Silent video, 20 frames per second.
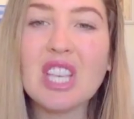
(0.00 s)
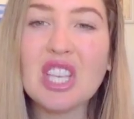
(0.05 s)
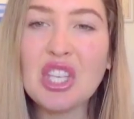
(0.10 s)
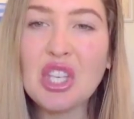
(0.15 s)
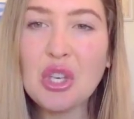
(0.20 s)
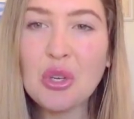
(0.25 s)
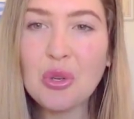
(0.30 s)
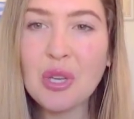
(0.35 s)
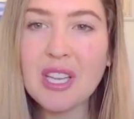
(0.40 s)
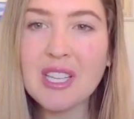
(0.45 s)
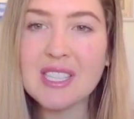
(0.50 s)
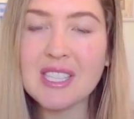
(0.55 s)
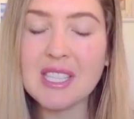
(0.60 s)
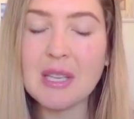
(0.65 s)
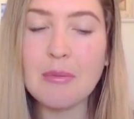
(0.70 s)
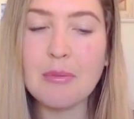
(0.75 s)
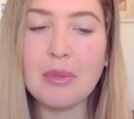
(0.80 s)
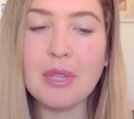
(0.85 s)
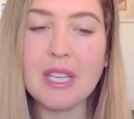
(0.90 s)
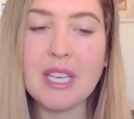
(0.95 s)
you can
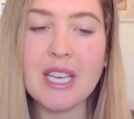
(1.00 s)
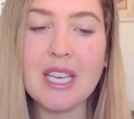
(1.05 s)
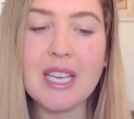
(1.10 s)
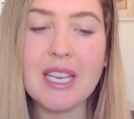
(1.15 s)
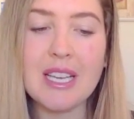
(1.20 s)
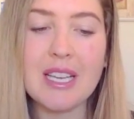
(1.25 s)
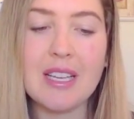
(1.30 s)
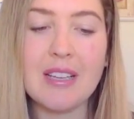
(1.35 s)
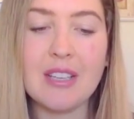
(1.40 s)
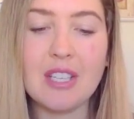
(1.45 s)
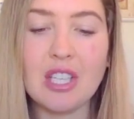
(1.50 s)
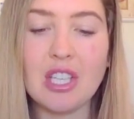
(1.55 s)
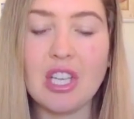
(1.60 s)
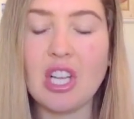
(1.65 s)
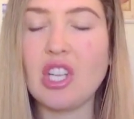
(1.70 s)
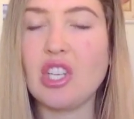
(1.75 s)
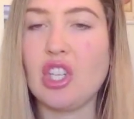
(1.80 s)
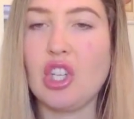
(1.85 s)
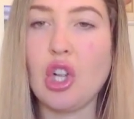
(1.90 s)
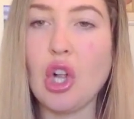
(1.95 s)
simply
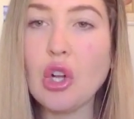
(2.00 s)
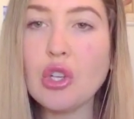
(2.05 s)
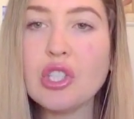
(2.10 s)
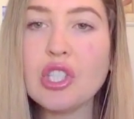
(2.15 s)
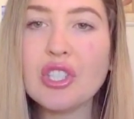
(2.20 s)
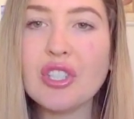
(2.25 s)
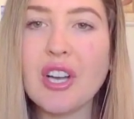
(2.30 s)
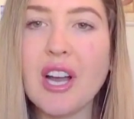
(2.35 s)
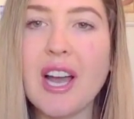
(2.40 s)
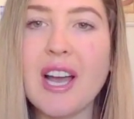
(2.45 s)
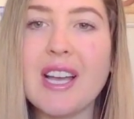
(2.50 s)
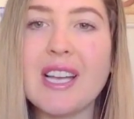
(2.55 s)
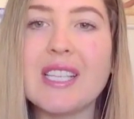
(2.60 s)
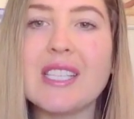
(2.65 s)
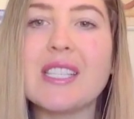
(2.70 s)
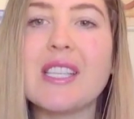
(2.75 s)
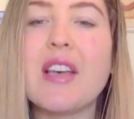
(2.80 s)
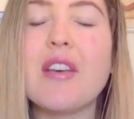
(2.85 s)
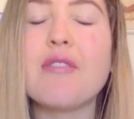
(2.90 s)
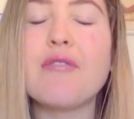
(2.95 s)
close your
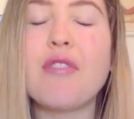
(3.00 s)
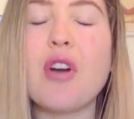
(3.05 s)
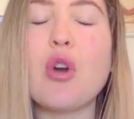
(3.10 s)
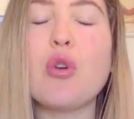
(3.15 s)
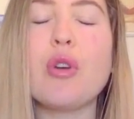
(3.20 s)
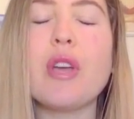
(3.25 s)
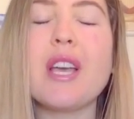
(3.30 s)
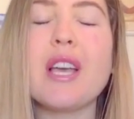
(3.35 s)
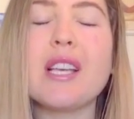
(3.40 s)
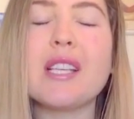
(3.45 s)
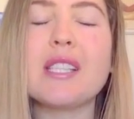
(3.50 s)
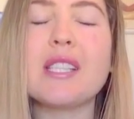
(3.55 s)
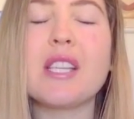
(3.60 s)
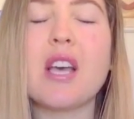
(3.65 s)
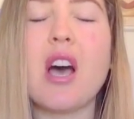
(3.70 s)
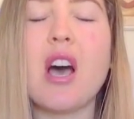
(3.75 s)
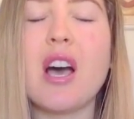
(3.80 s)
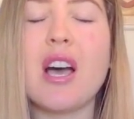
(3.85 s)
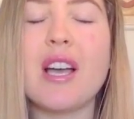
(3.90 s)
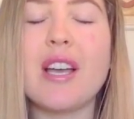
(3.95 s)
eyes, focus
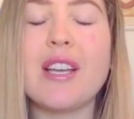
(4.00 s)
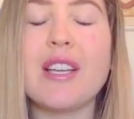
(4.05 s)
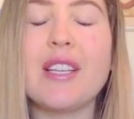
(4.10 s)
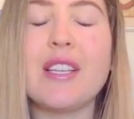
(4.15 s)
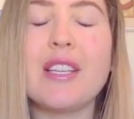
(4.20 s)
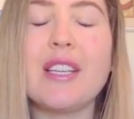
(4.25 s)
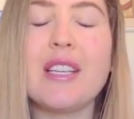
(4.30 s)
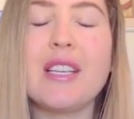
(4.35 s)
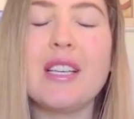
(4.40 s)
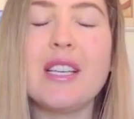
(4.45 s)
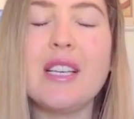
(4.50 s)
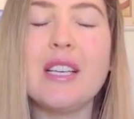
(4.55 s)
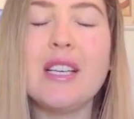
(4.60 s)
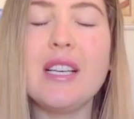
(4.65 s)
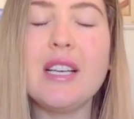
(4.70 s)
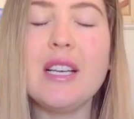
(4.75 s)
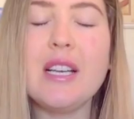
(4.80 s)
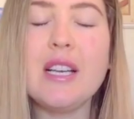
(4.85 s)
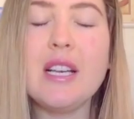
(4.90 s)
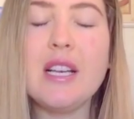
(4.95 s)
on
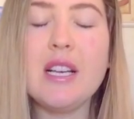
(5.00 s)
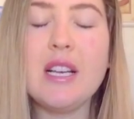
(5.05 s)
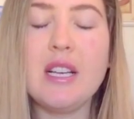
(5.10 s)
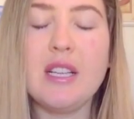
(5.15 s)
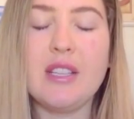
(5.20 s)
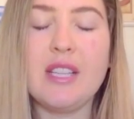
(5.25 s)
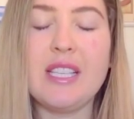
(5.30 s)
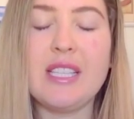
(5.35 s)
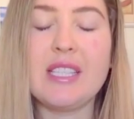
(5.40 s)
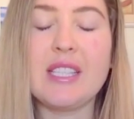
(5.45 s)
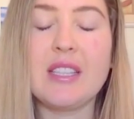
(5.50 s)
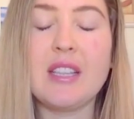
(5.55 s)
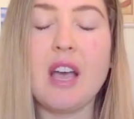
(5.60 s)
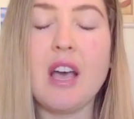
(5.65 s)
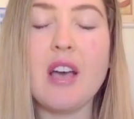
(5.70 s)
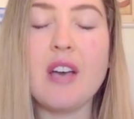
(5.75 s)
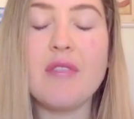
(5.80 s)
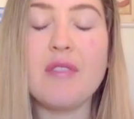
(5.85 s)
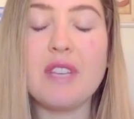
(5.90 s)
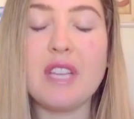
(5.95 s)
this
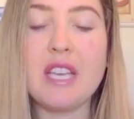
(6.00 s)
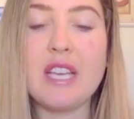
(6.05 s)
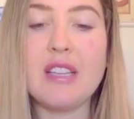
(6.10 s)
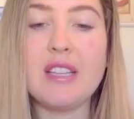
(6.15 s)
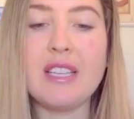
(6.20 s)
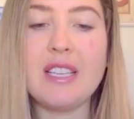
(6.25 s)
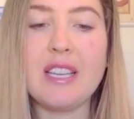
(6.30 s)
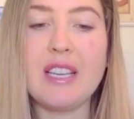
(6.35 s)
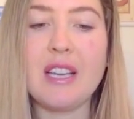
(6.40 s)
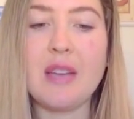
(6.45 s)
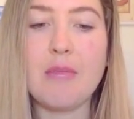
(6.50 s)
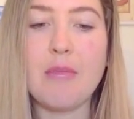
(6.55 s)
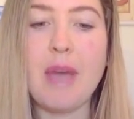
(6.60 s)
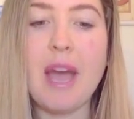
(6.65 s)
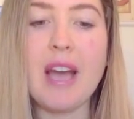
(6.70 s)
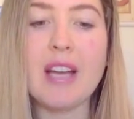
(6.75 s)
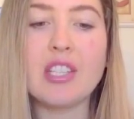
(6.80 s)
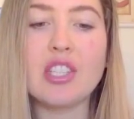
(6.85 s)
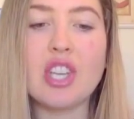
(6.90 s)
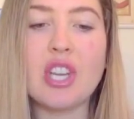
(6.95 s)
love and healing and
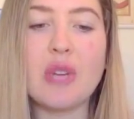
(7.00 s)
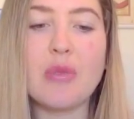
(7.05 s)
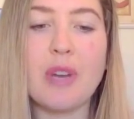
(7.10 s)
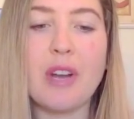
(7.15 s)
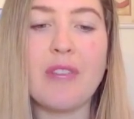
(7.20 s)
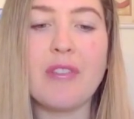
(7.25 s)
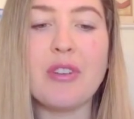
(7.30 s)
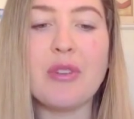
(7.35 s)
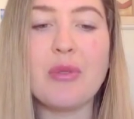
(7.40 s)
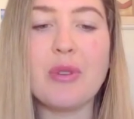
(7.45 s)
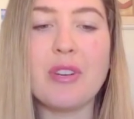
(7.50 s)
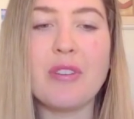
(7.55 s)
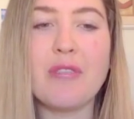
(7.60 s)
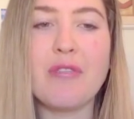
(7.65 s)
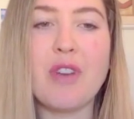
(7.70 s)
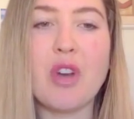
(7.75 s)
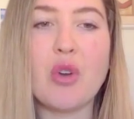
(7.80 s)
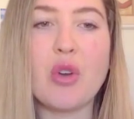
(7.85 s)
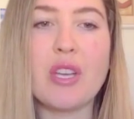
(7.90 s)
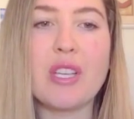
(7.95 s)
compassion, whatever you want to
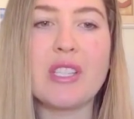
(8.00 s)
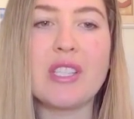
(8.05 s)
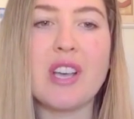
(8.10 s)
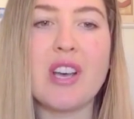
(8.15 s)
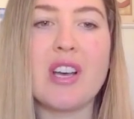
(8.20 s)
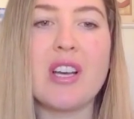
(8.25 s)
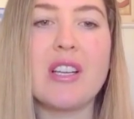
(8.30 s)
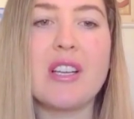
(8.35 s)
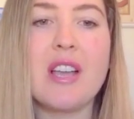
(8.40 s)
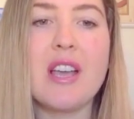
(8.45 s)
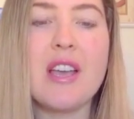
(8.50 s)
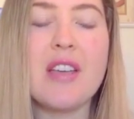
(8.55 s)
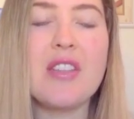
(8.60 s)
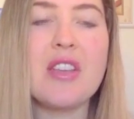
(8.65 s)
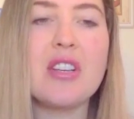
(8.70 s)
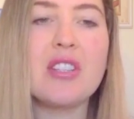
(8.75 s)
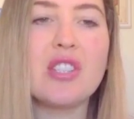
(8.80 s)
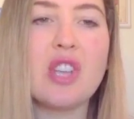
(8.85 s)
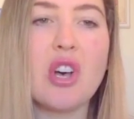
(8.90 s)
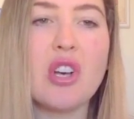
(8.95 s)
focus on.
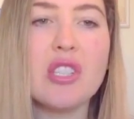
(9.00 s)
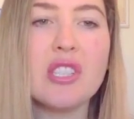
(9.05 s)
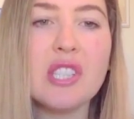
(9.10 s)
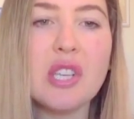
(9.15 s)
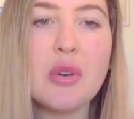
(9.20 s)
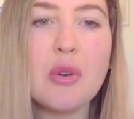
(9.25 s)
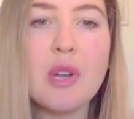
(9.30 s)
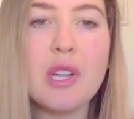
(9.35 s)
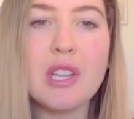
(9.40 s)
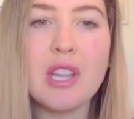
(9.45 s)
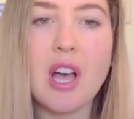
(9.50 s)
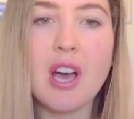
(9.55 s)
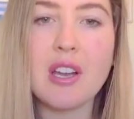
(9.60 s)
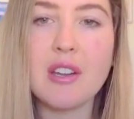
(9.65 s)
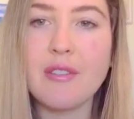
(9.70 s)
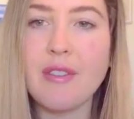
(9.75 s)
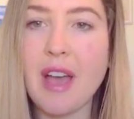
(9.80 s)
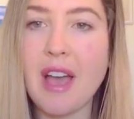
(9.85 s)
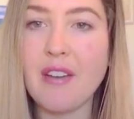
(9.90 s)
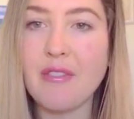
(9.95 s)
There's also a lot
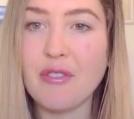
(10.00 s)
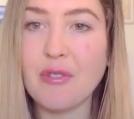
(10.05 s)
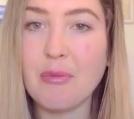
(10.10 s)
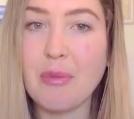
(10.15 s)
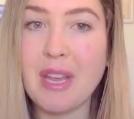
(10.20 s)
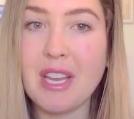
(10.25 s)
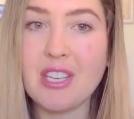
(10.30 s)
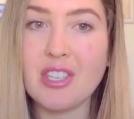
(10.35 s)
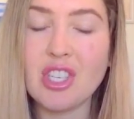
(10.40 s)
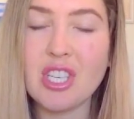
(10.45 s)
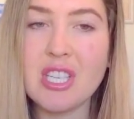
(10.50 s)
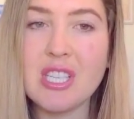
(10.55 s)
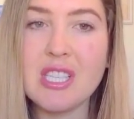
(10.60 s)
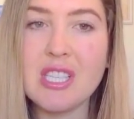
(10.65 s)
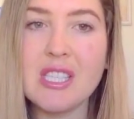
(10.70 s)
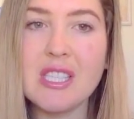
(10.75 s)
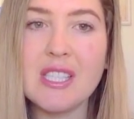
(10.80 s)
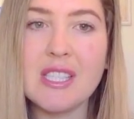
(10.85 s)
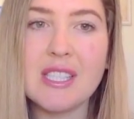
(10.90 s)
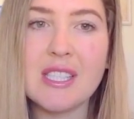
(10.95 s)
of
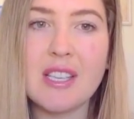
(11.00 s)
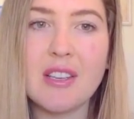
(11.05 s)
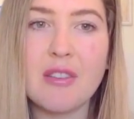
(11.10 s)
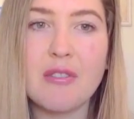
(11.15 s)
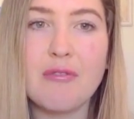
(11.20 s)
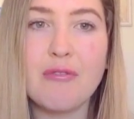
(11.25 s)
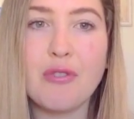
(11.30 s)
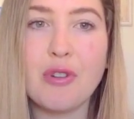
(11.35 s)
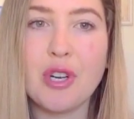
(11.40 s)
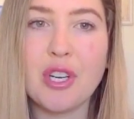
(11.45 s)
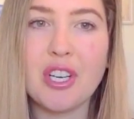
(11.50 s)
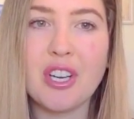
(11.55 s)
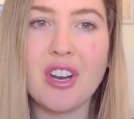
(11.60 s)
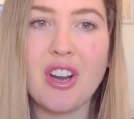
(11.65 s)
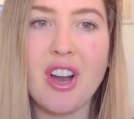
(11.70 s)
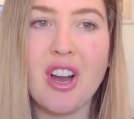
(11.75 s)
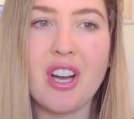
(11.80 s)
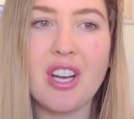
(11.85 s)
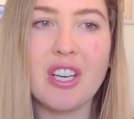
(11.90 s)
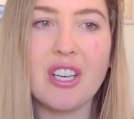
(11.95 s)
affirmations for your
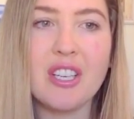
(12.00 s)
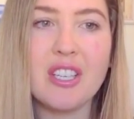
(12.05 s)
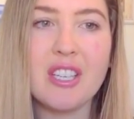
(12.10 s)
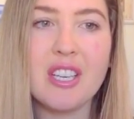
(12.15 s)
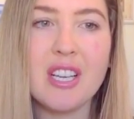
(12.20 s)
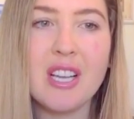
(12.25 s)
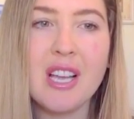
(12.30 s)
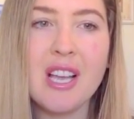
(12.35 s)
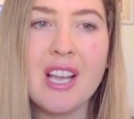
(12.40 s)
heart.